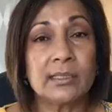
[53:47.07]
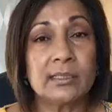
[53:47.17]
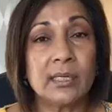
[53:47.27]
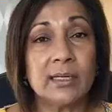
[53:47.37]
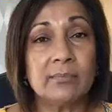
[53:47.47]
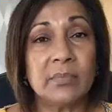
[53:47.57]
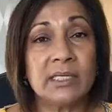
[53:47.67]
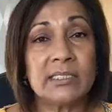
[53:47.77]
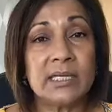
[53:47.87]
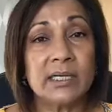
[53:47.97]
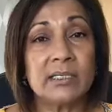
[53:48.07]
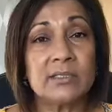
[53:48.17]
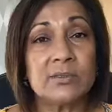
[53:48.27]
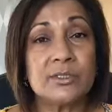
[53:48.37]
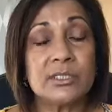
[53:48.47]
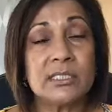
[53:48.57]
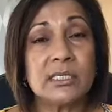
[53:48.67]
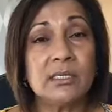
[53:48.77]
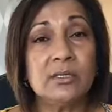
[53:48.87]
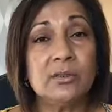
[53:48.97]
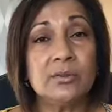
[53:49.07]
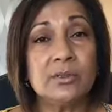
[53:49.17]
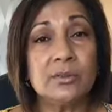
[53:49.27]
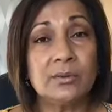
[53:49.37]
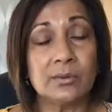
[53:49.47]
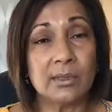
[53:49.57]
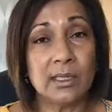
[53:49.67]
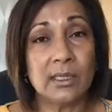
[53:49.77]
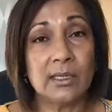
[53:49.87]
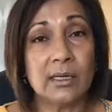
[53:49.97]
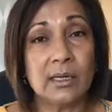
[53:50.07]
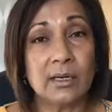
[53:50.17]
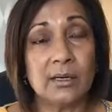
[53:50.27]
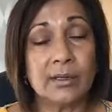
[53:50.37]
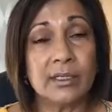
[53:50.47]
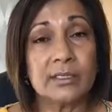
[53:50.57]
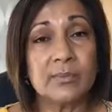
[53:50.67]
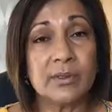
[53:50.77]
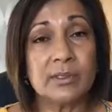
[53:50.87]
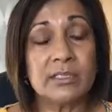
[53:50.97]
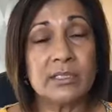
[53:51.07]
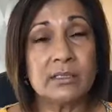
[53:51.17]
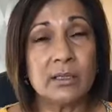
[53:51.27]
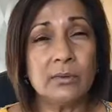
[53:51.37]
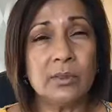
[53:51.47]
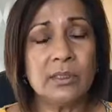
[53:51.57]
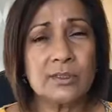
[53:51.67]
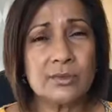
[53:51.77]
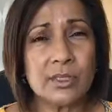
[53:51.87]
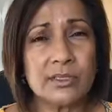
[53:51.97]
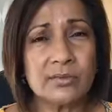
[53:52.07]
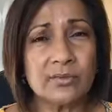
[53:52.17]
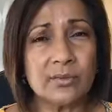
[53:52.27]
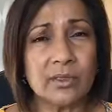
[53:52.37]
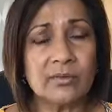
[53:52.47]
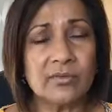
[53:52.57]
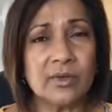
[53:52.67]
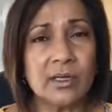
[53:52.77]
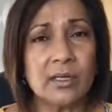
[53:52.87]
died May 2nd. So Justine, you too are experiencing not only the stress of grief,